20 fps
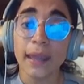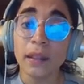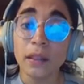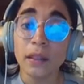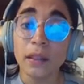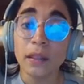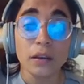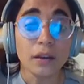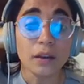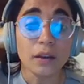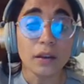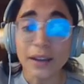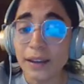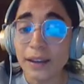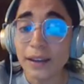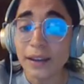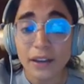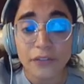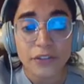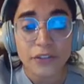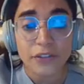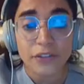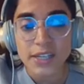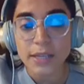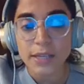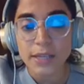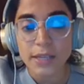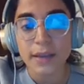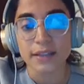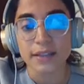And you're going to have the
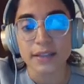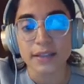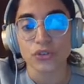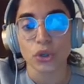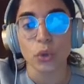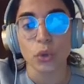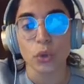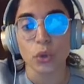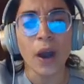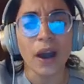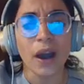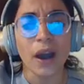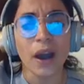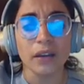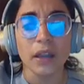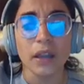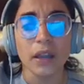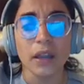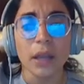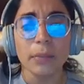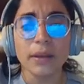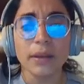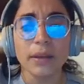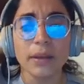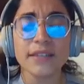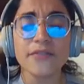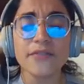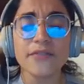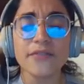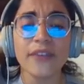same answer. Why?
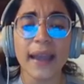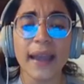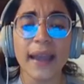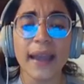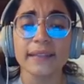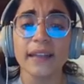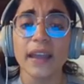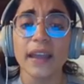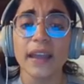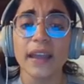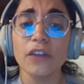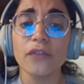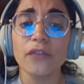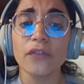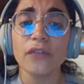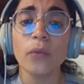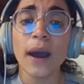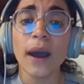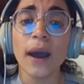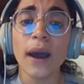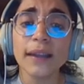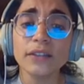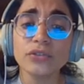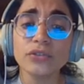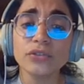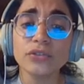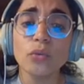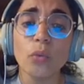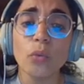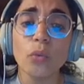Because in fact, if
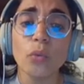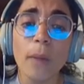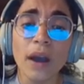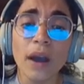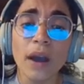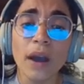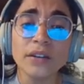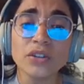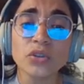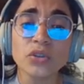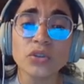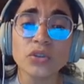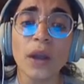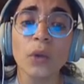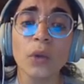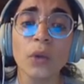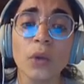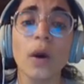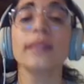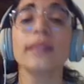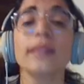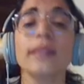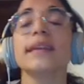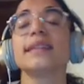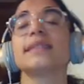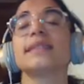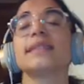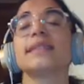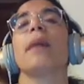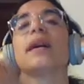y2 minus
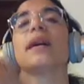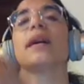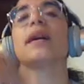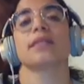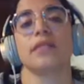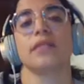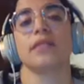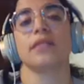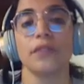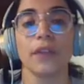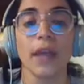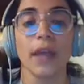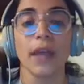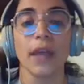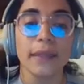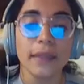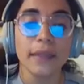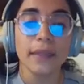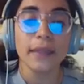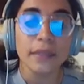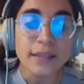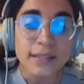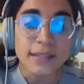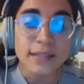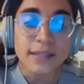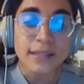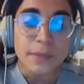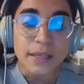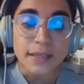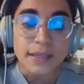y1 is positive, then
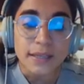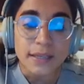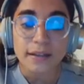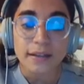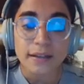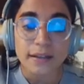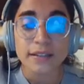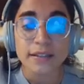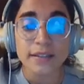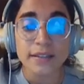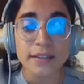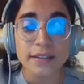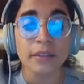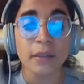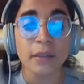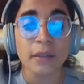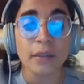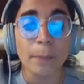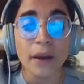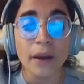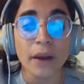this means, guys, that the